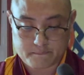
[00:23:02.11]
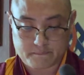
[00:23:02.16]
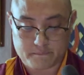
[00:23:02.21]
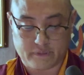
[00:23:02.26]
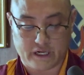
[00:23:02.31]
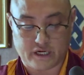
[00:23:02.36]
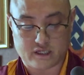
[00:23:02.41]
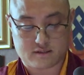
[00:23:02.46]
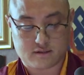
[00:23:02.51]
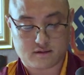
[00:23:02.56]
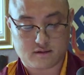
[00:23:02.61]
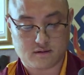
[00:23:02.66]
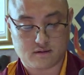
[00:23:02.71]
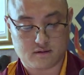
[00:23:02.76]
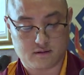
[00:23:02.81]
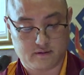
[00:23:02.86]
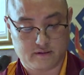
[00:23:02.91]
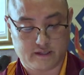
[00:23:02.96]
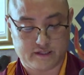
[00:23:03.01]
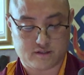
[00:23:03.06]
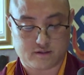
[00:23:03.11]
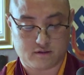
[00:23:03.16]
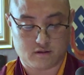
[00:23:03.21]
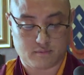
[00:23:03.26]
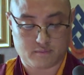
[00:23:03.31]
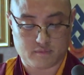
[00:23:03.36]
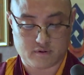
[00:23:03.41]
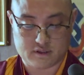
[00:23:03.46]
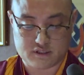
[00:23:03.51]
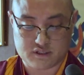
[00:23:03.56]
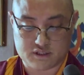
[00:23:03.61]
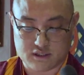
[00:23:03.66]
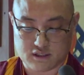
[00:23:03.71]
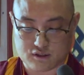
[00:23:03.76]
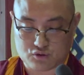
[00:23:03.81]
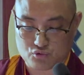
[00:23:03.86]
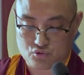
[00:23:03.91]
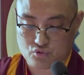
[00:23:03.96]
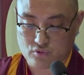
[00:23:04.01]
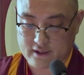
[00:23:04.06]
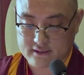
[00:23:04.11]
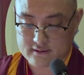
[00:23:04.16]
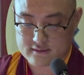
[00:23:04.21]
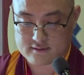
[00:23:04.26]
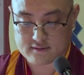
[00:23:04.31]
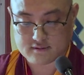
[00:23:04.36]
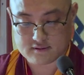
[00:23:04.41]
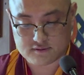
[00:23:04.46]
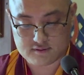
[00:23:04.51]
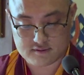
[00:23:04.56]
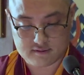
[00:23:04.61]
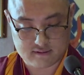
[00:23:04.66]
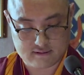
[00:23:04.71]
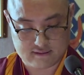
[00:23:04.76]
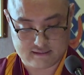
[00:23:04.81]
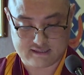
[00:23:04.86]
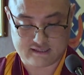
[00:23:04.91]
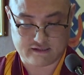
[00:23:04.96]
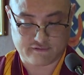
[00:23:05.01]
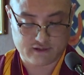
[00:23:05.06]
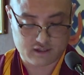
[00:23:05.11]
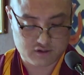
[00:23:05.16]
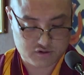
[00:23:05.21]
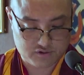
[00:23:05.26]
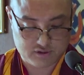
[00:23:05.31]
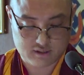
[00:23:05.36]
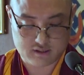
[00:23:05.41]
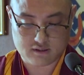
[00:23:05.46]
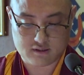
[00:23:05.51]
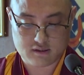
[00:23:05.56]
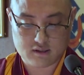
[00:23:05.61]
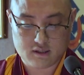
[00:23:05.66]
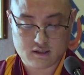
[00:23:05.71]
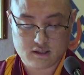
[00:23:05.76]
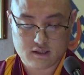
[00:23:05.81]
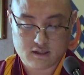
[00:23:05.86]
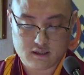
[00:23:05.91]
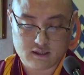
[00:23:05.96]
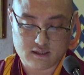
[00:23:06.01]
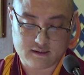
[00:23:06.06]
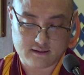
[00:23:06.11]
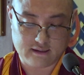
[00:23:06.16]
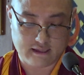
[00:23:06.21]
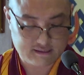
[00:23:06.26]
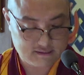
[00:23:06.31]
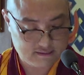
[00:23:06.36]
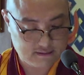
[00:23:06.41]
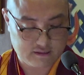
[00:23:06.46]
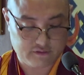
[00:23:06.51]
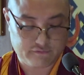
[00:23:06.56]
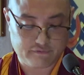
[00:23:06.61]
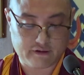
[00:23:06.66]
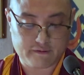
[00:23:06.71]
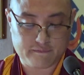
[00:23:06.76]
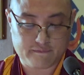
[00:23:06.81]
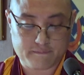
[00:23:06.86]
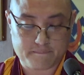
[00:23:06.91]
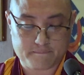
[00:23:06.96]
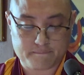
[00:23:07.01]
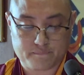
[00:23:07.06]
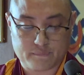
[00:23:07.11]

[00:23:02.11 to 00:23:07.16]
by letter number G2173 in 1995.